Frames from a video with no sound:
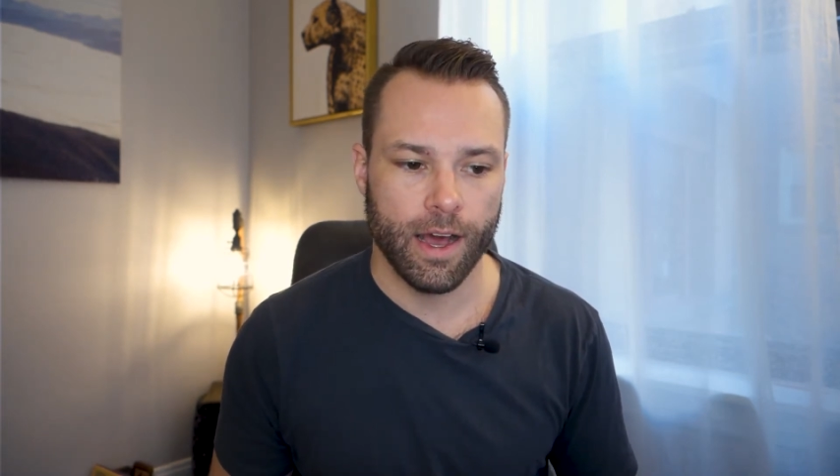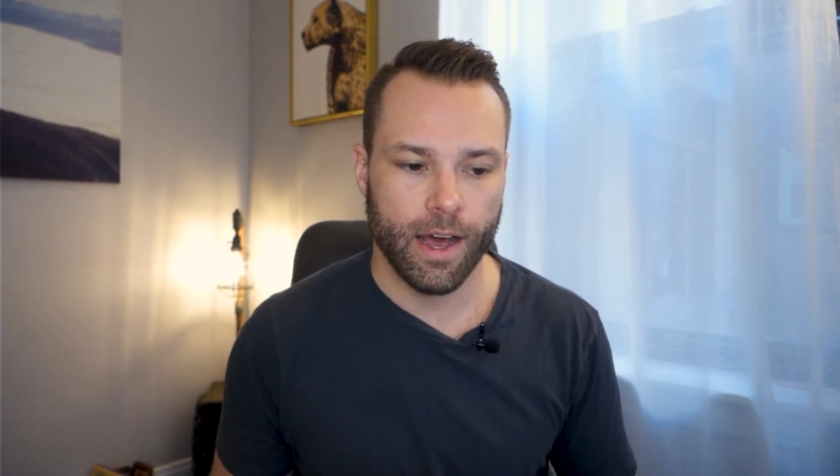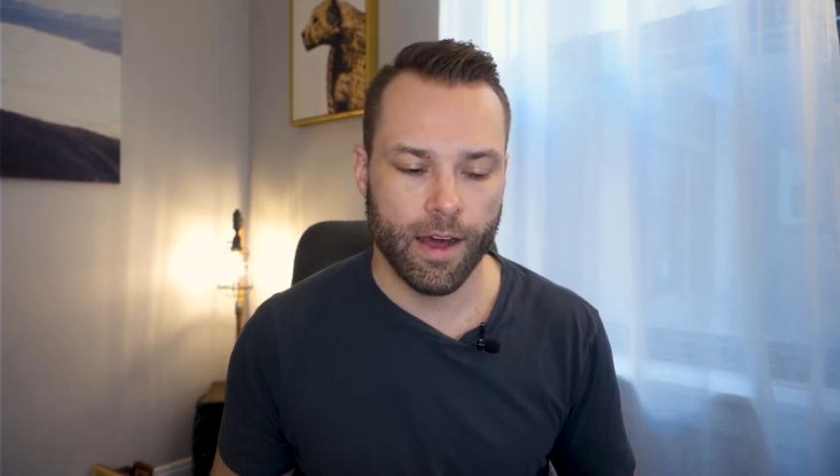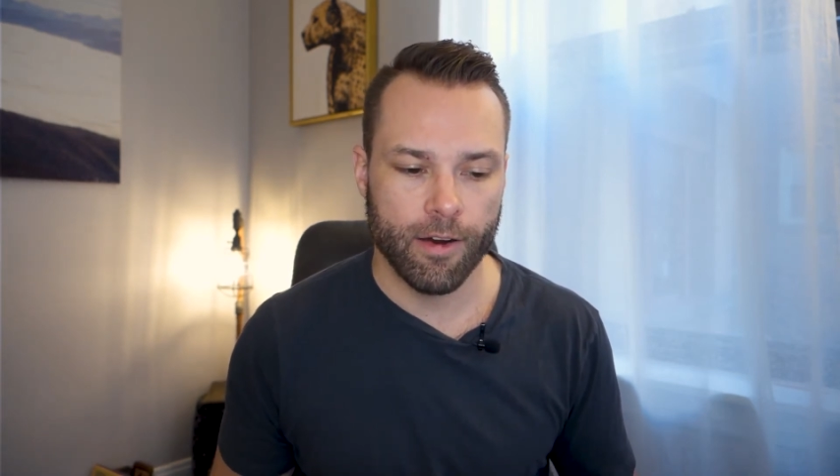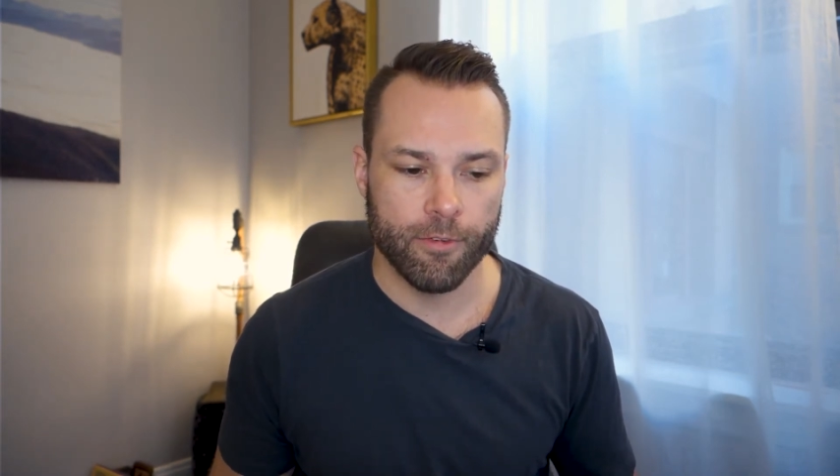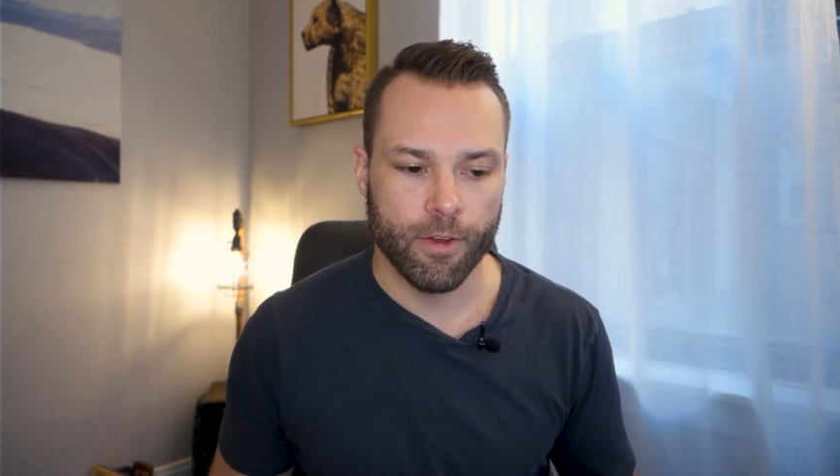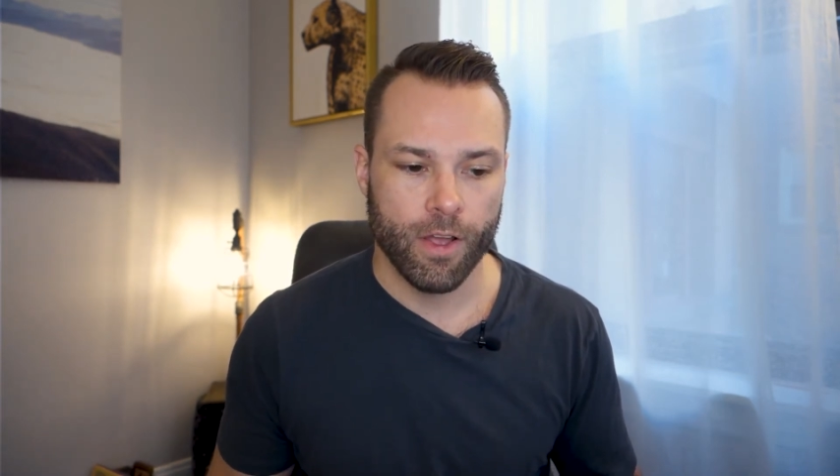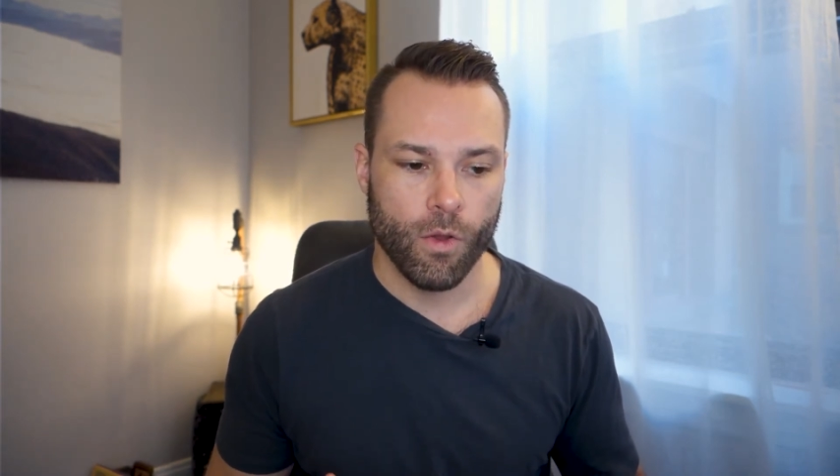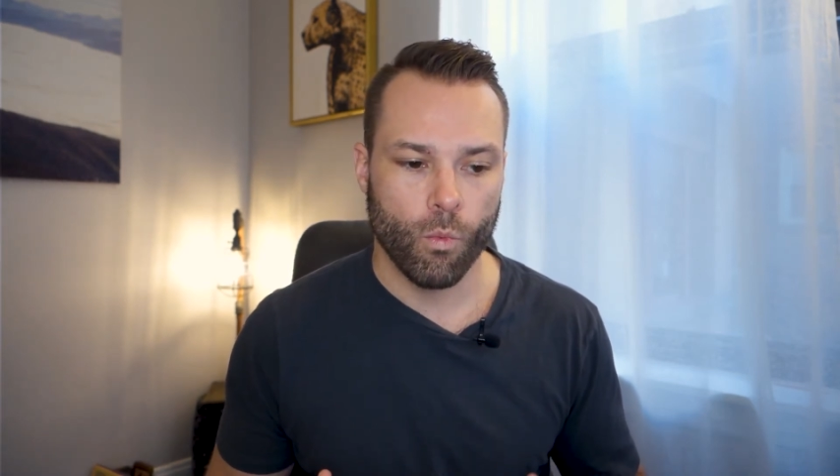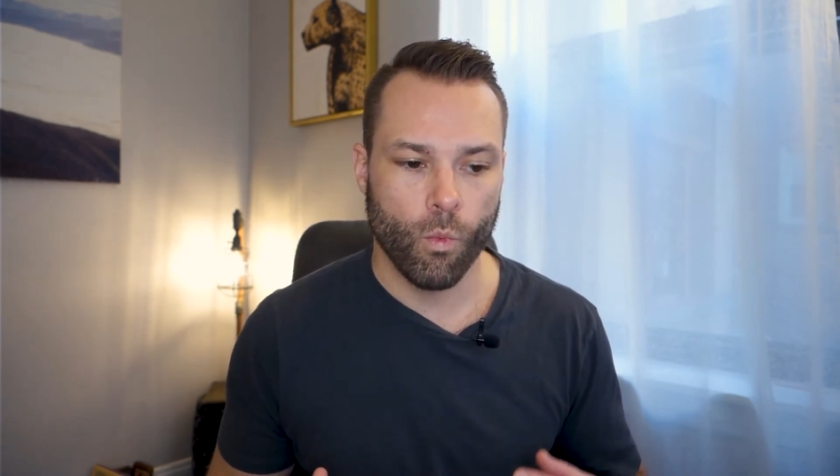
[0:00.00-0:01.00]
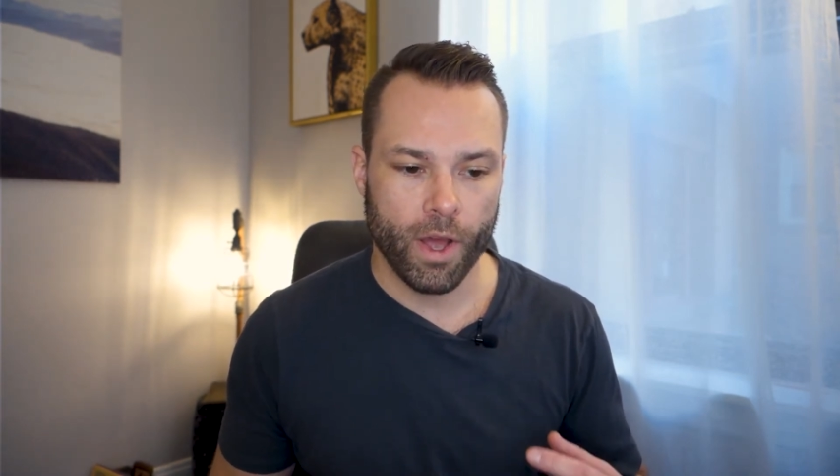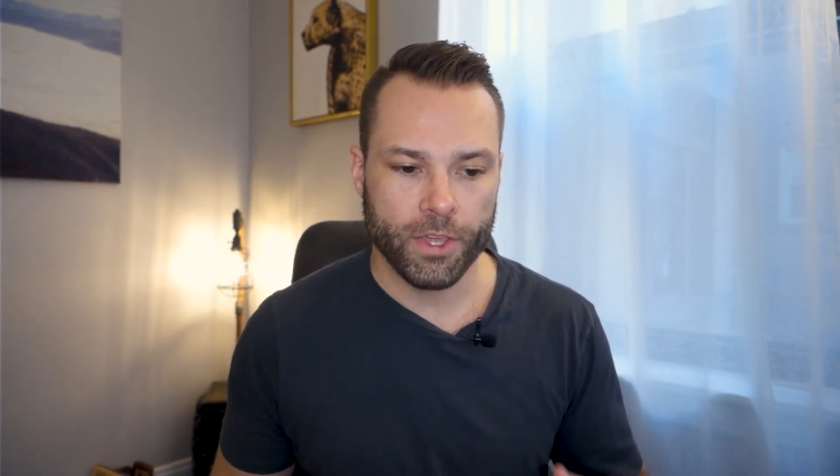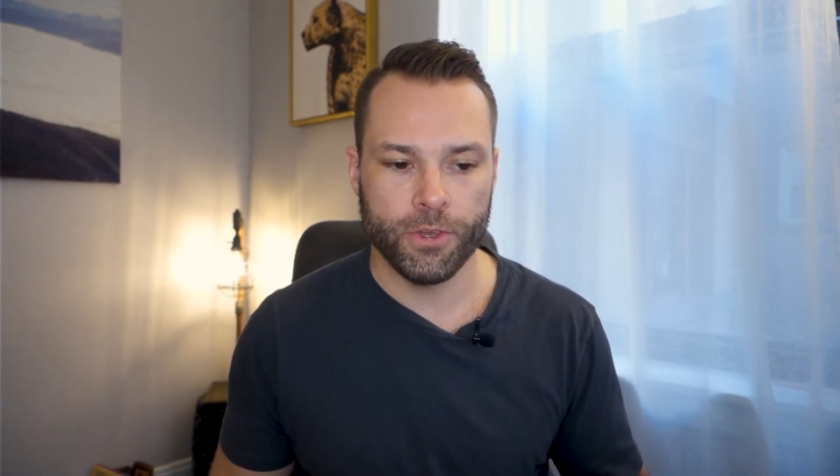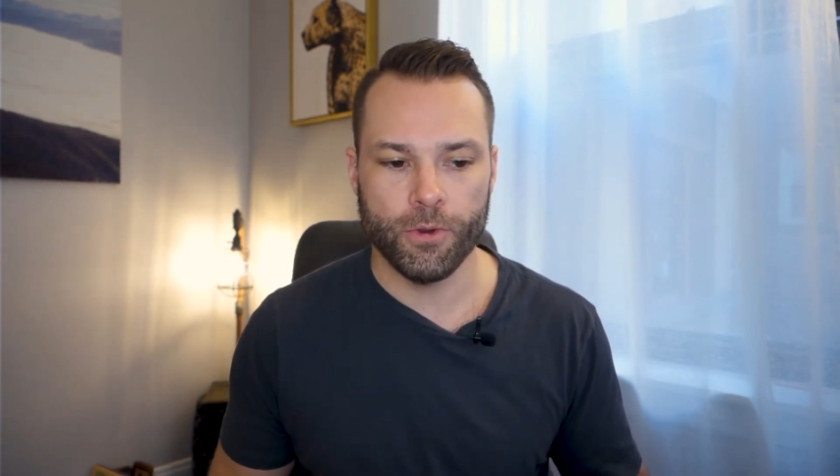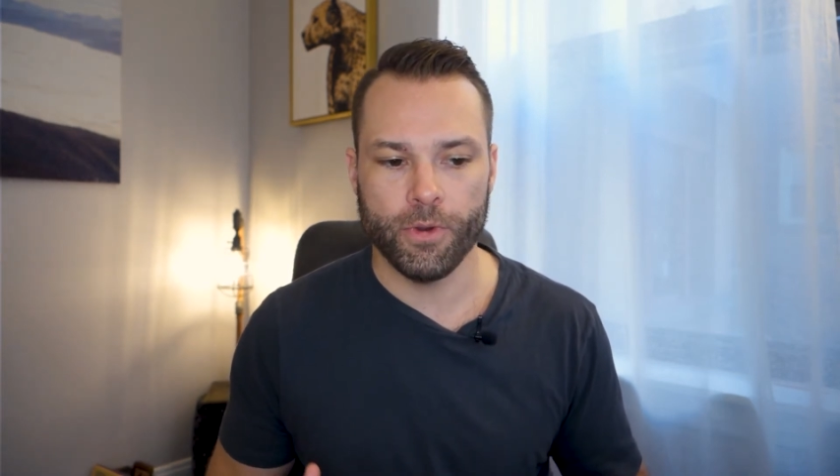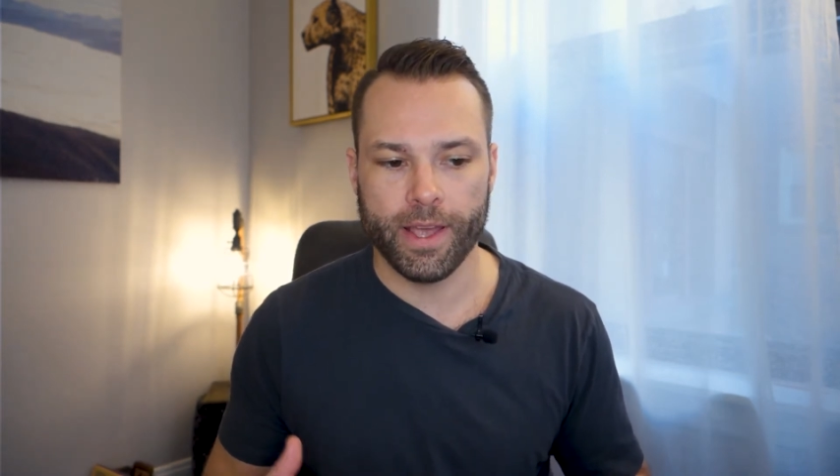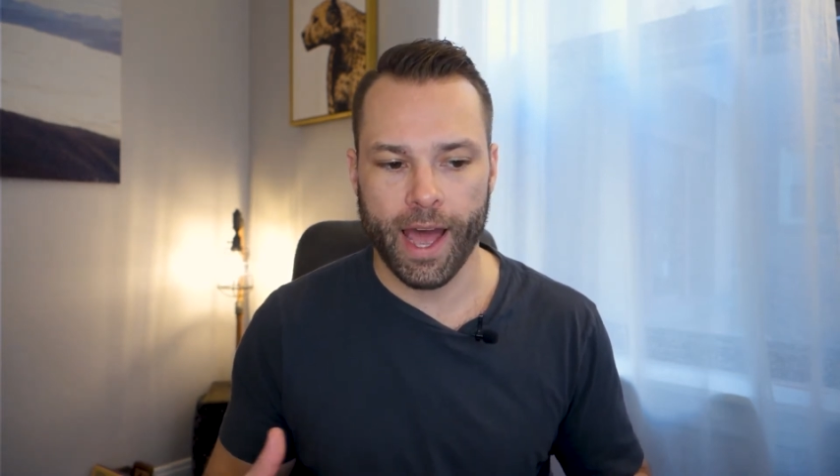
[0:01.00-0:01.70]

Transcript: of what you